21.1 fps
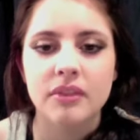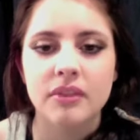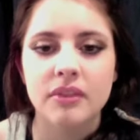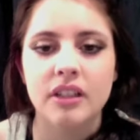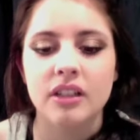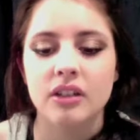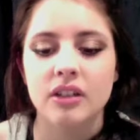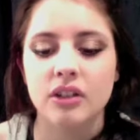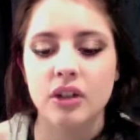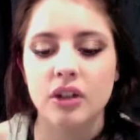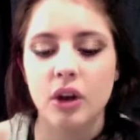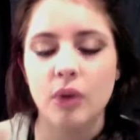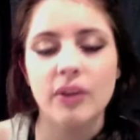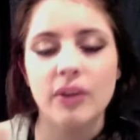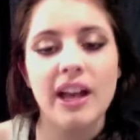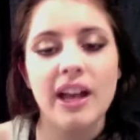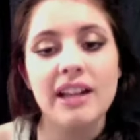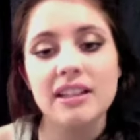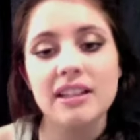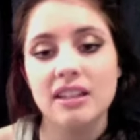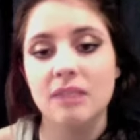So
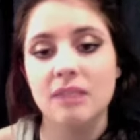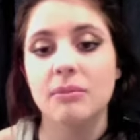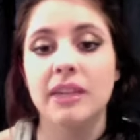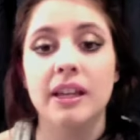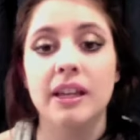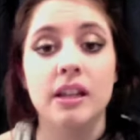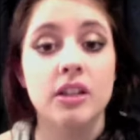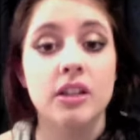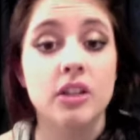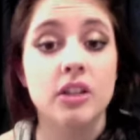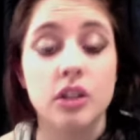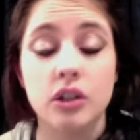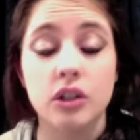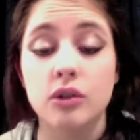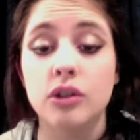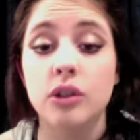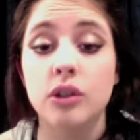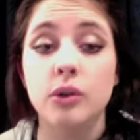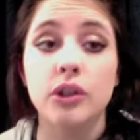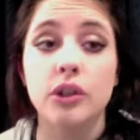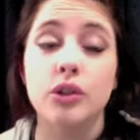that's something else to do
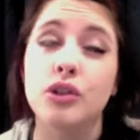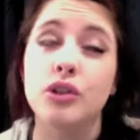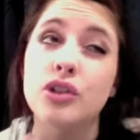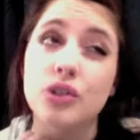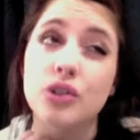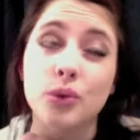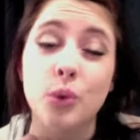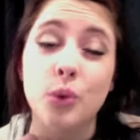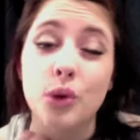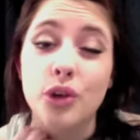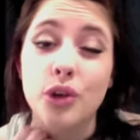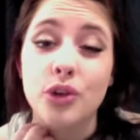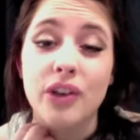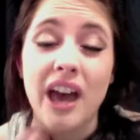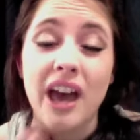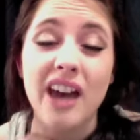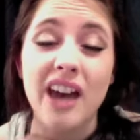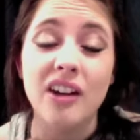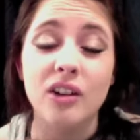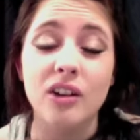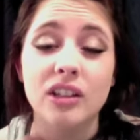too, and you can just order
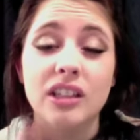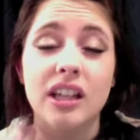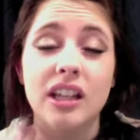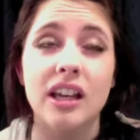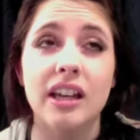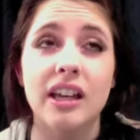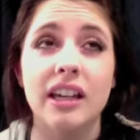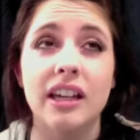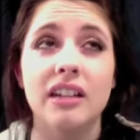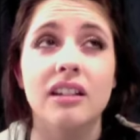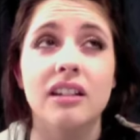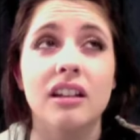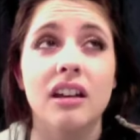that online,